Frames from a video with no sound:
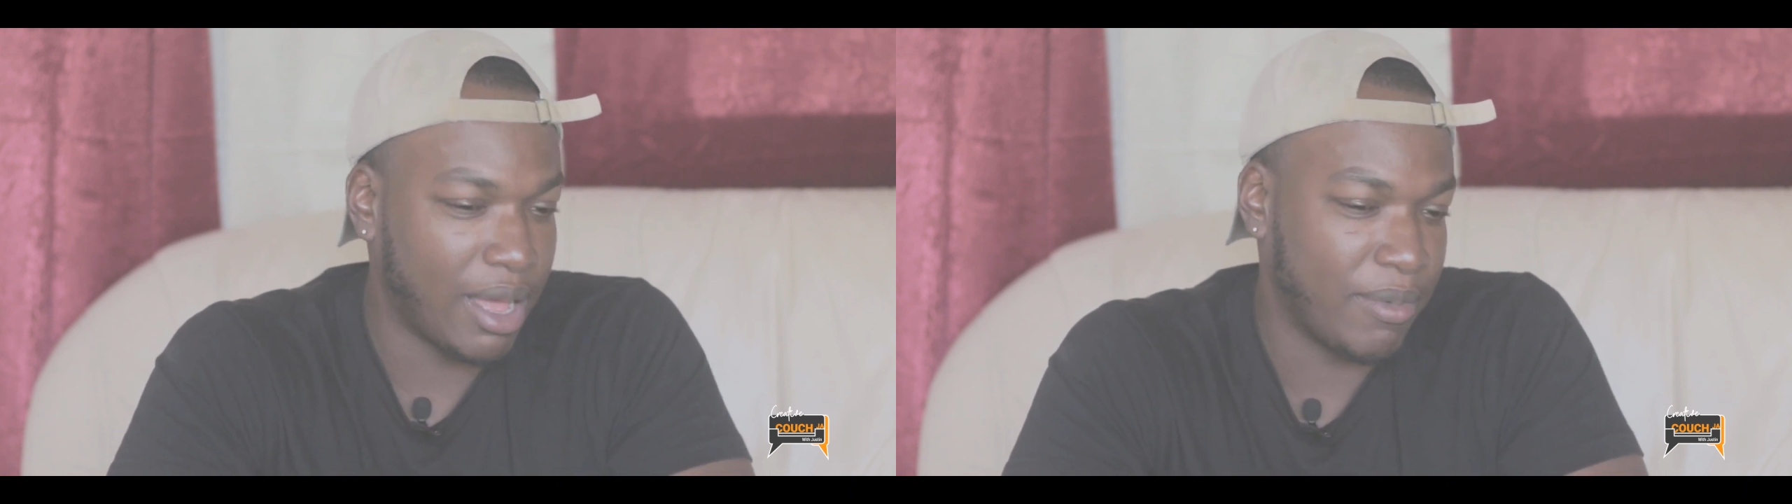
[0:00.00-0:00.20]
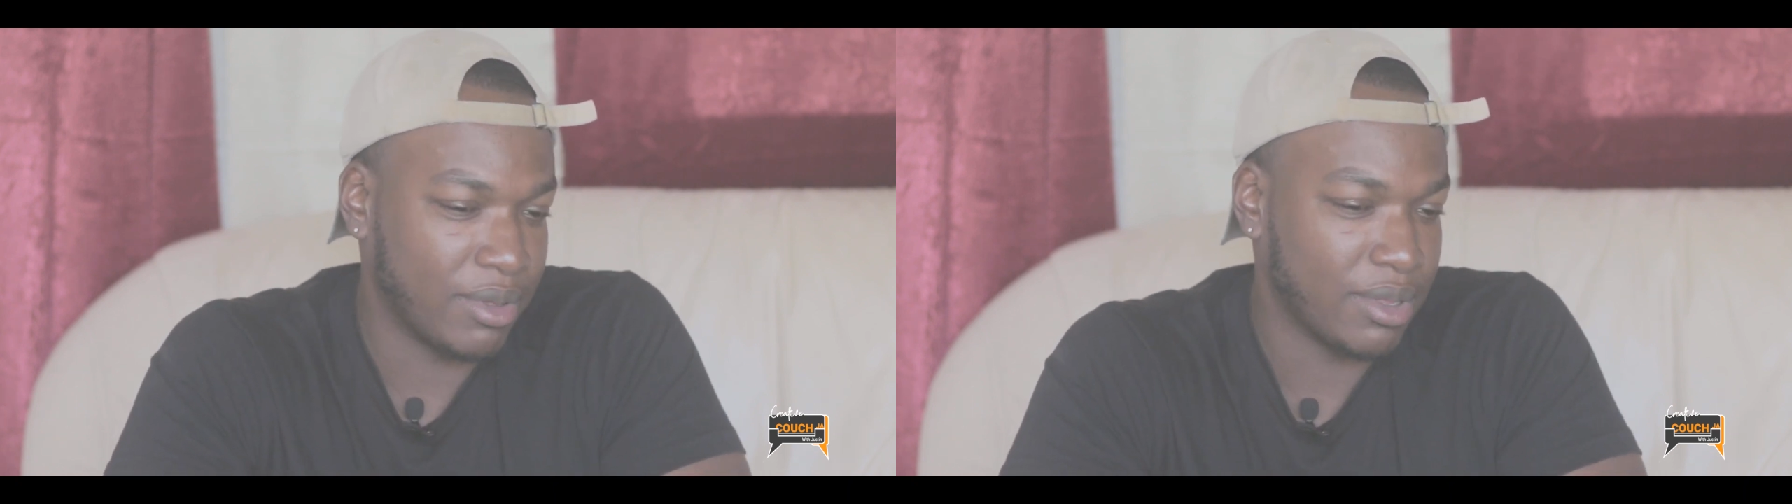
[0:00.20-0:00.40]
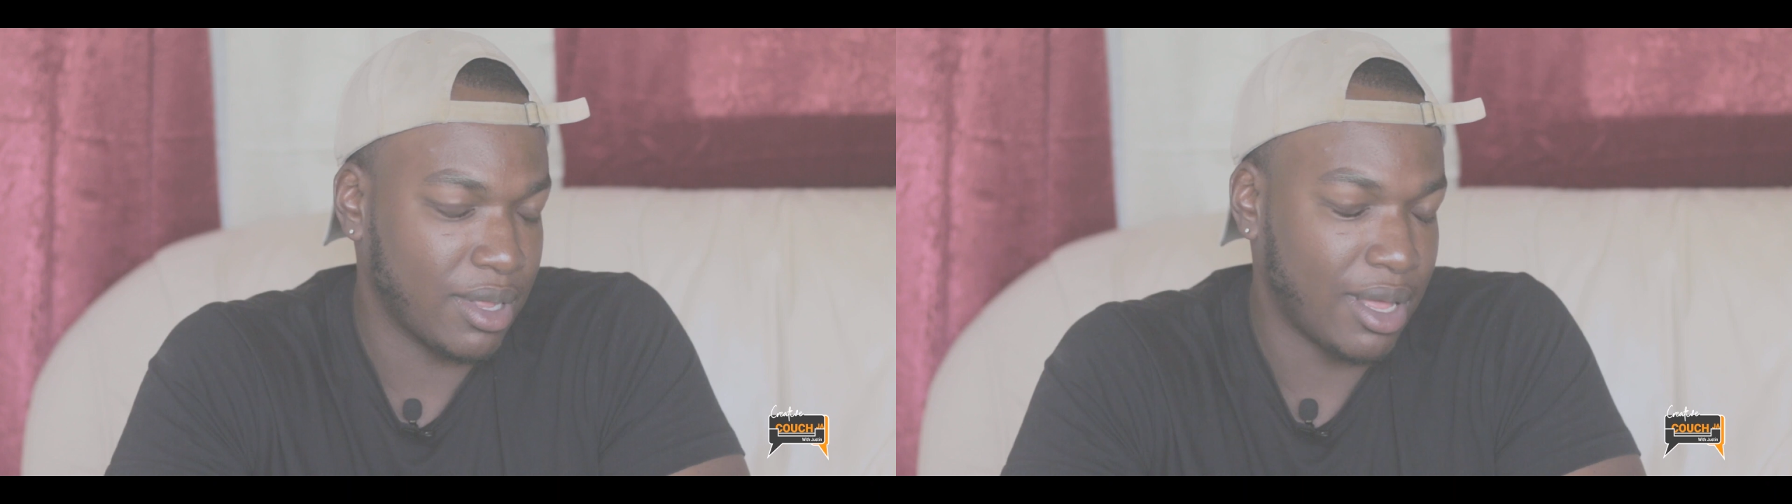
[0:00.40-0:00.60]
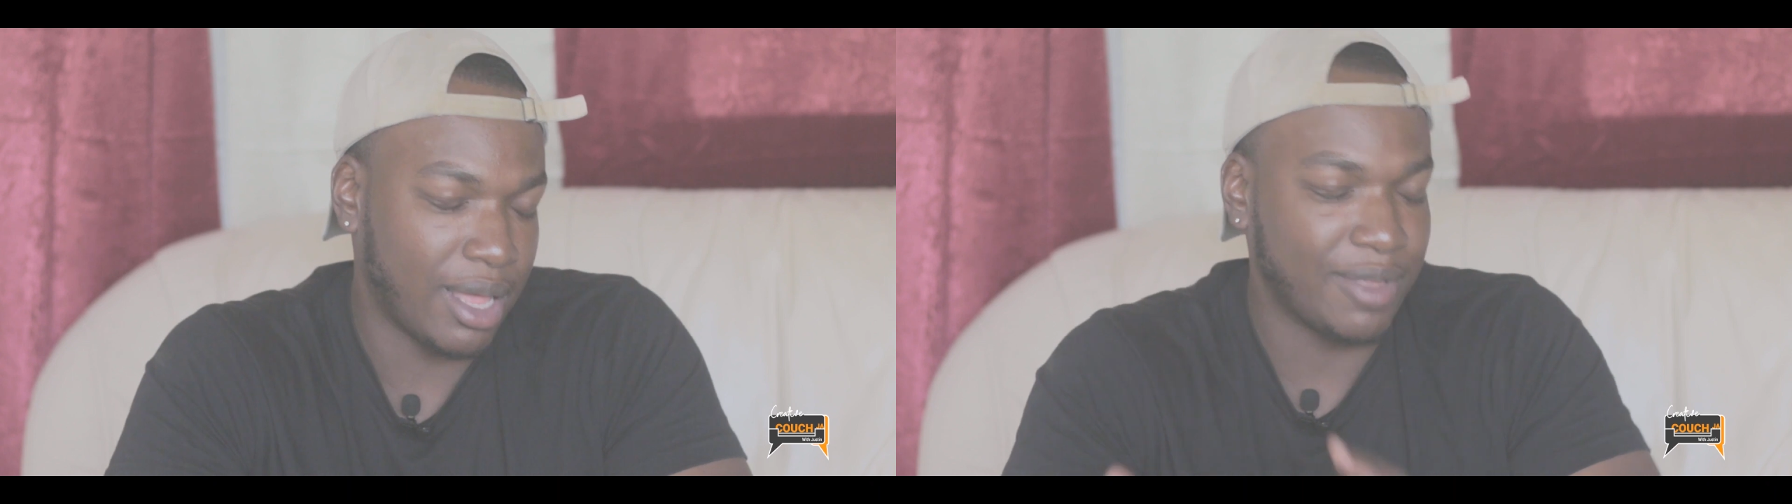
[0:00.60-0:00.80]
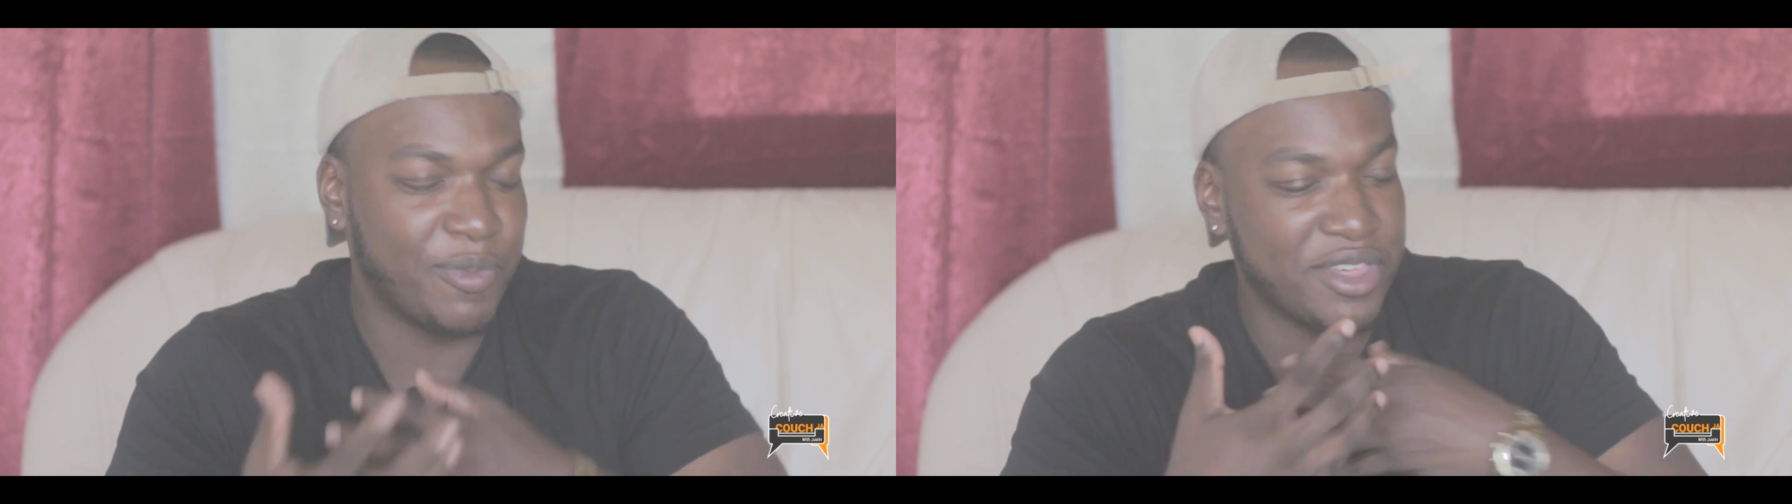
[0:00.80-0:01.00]
I'm
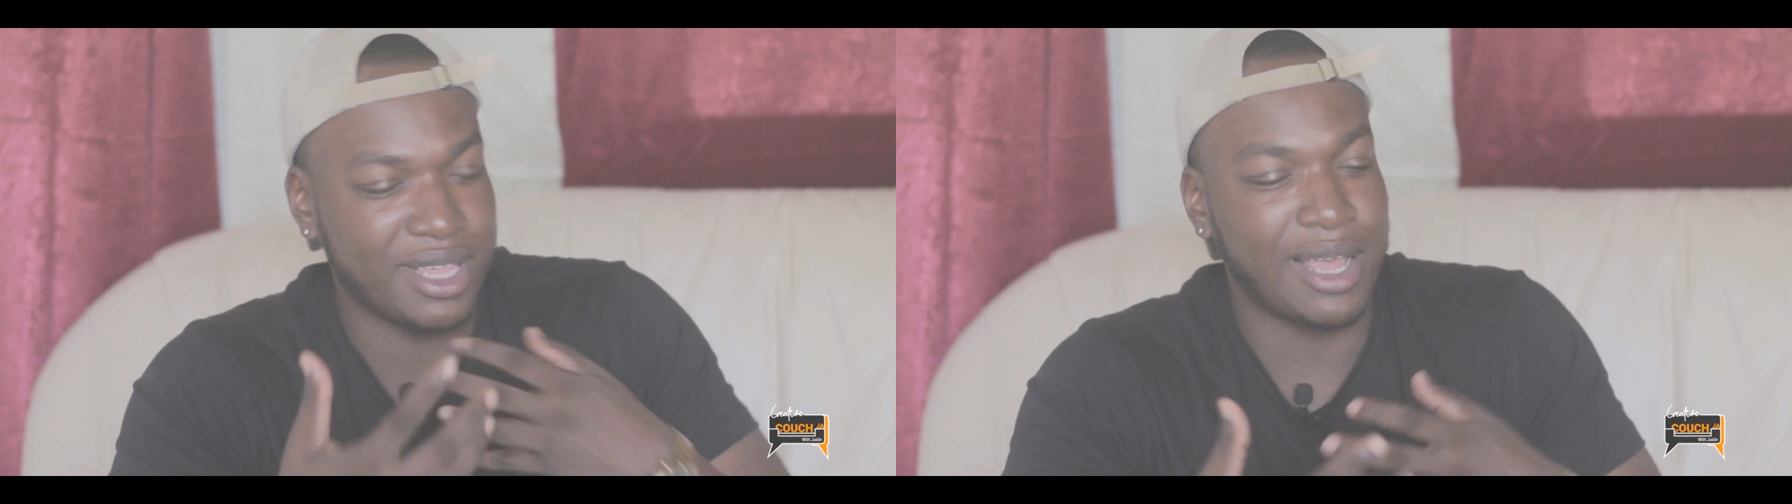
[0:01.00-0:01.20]
as much